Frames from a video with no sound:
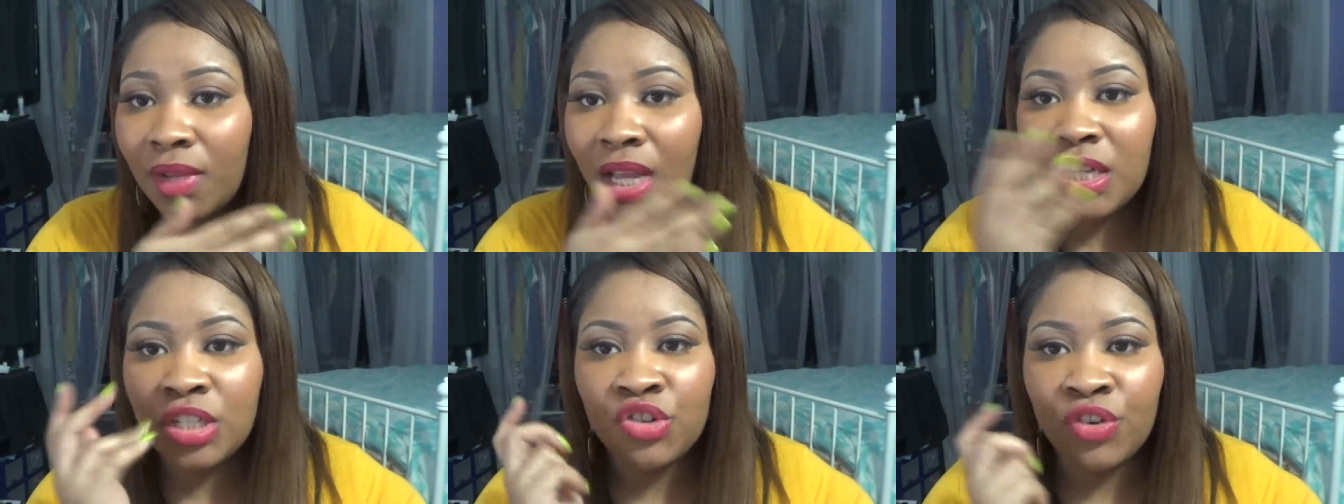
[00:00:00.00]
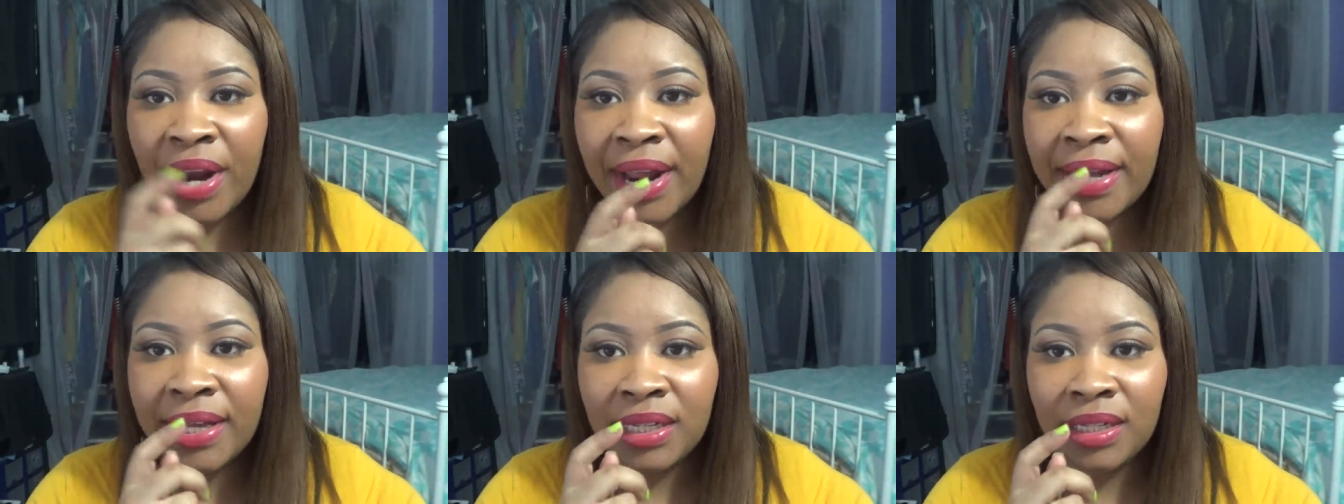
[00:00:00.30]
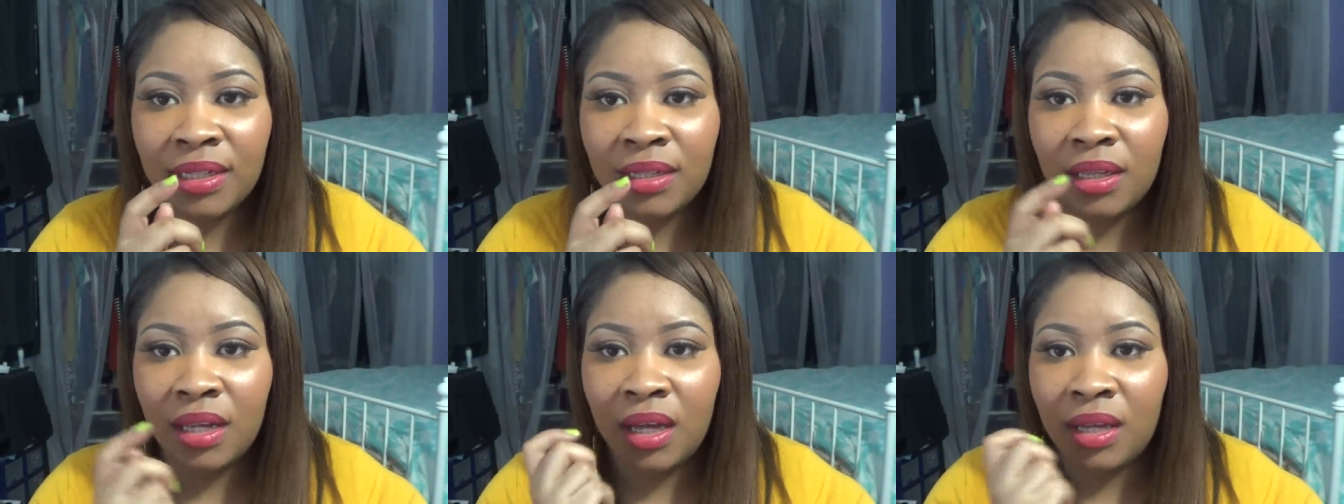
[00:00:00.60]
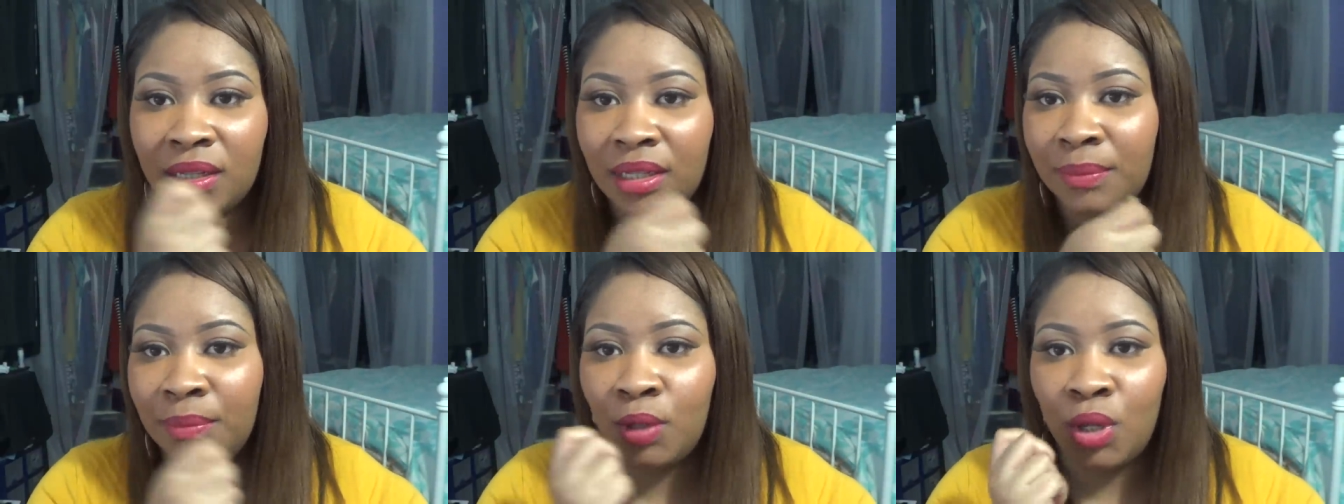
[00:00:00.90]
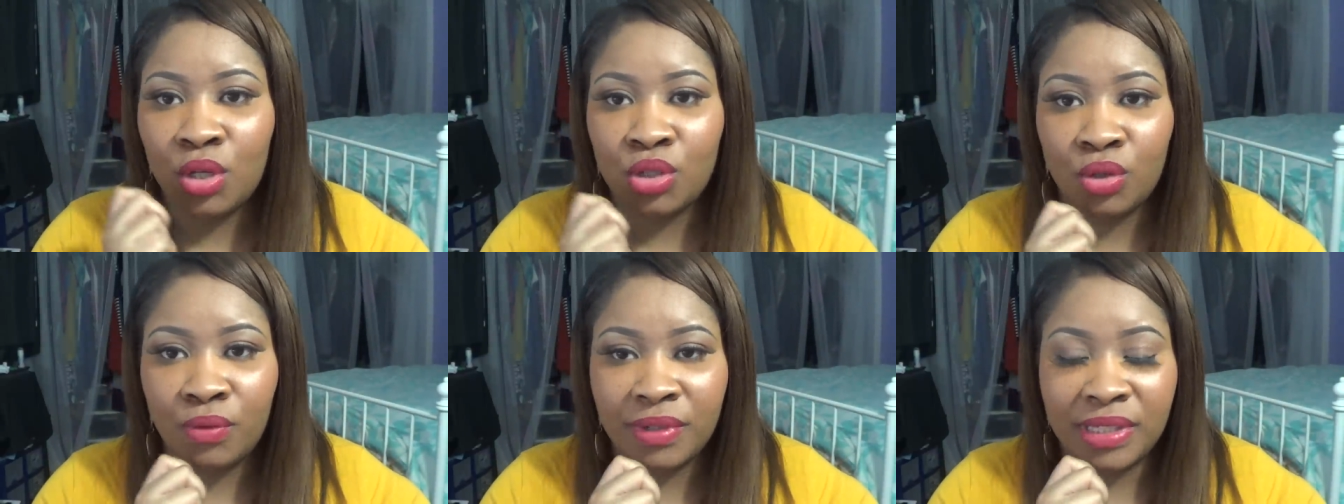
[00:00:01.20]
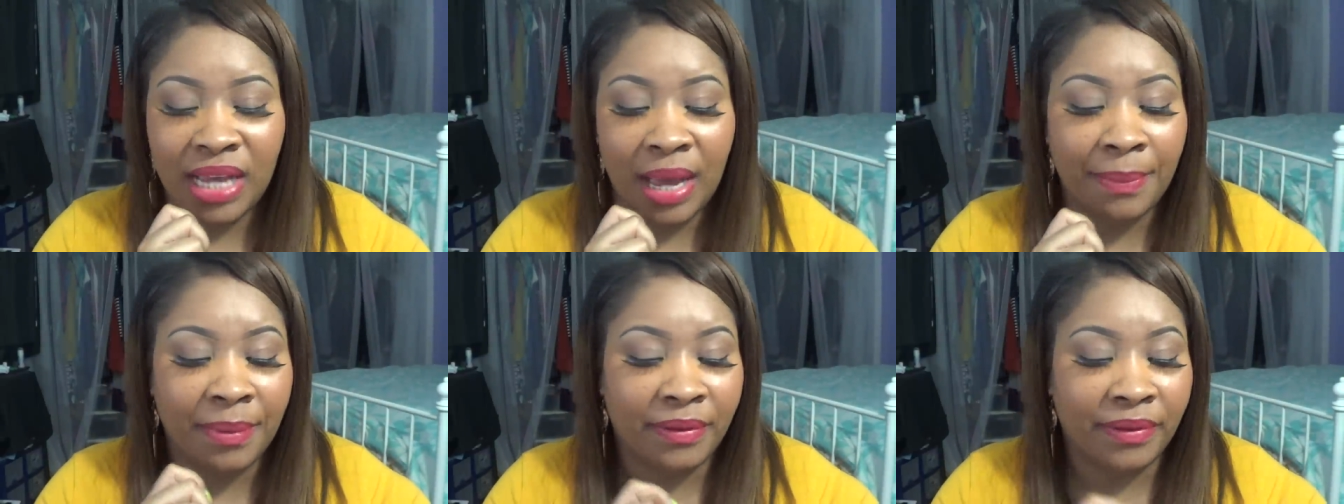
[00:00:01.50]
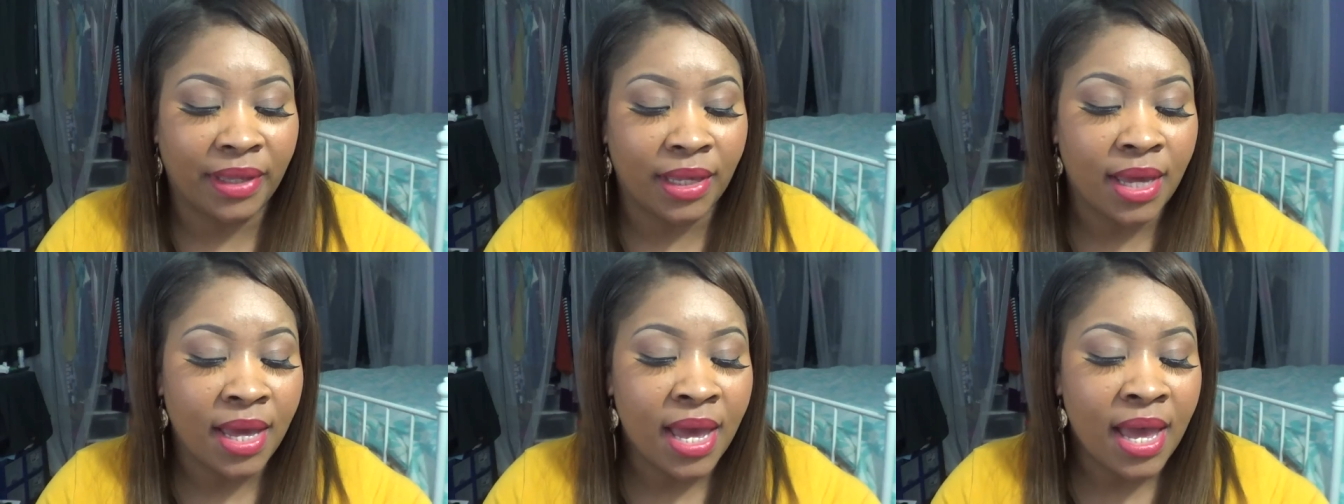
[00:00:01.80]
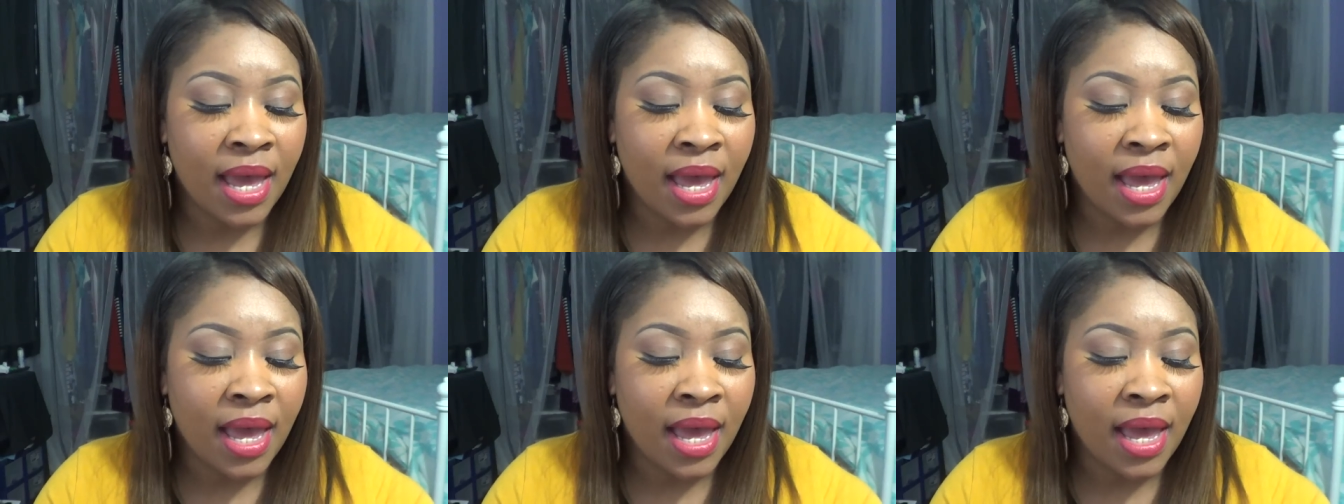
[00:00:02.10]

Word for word: drag of lip gloss over top of it.